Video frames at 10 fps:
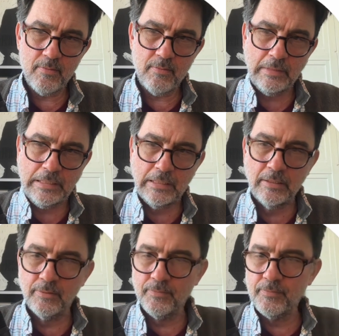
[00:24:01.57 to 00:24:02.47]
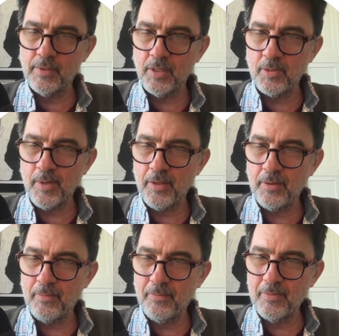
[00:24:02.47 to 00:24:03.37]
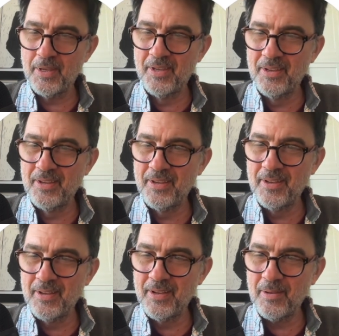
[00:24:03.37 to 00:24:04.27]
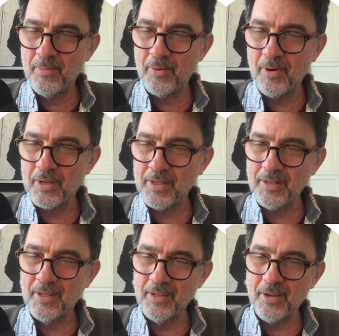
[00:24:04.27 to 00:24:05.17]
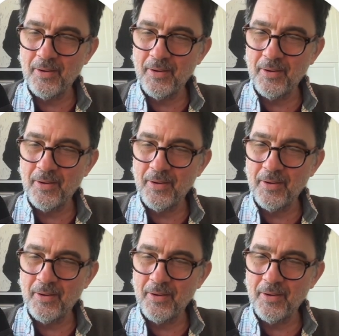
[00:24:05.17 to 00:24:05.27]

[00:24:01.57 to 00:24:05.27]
how do you spell that? Moroccan, yeah.